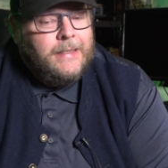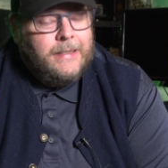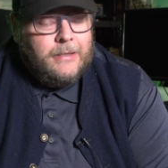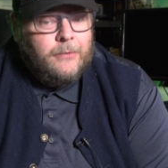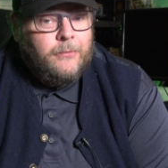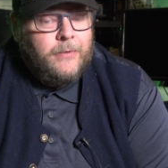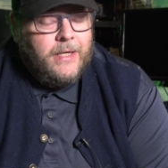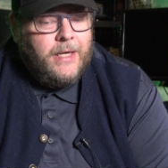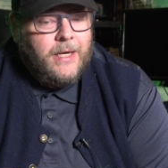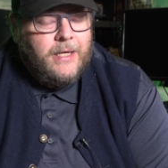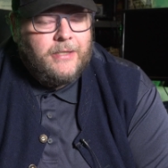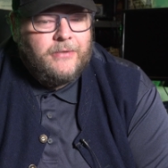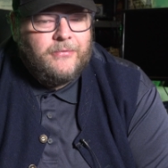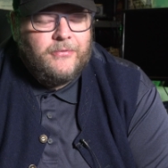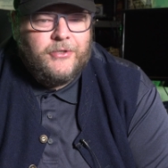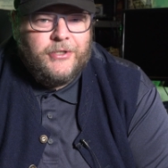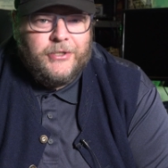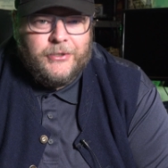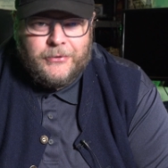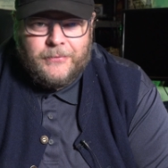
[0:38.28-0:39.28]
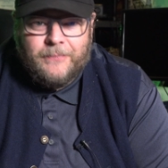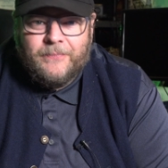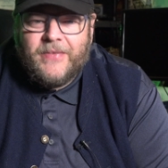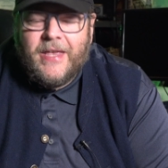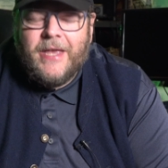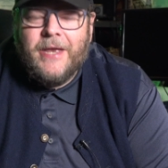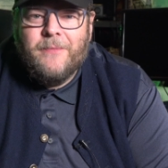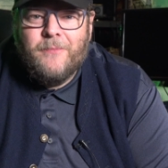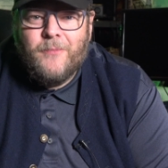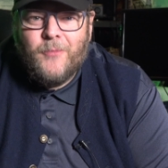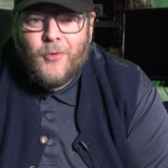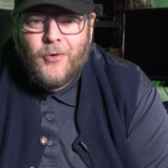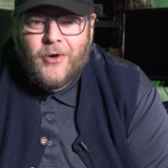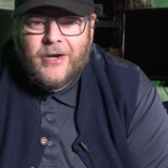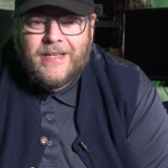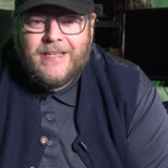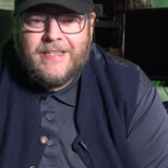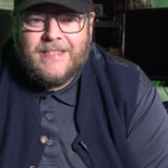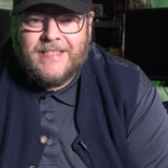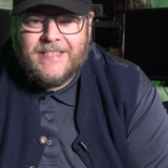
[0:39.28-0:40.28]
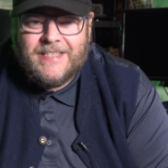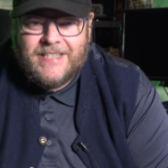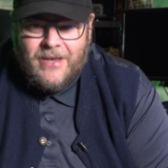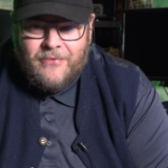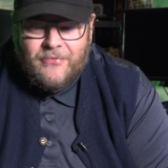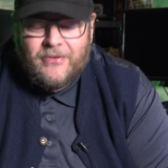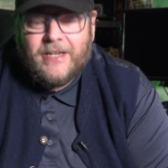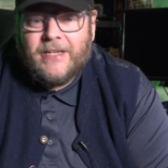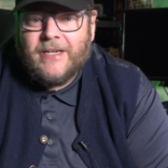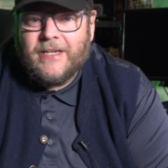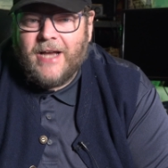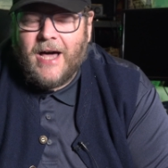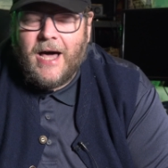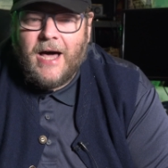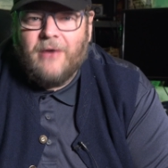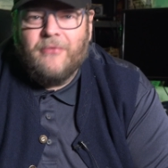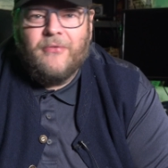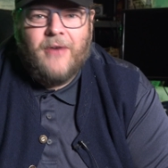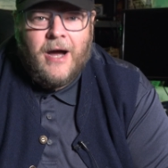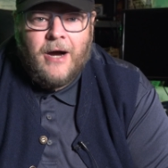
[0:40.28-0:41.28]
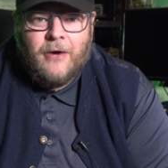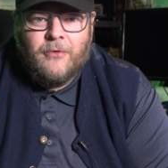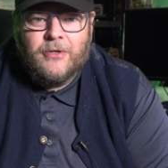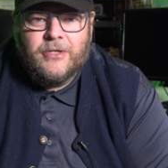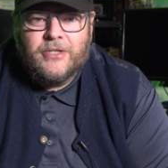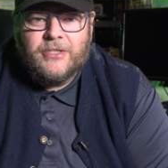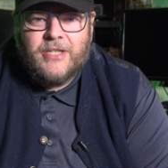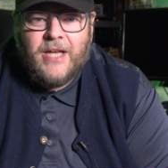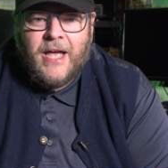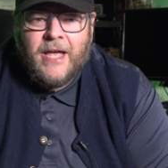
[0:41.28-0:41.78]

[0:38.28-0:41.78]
we got it for you. In more than seven and a half hours,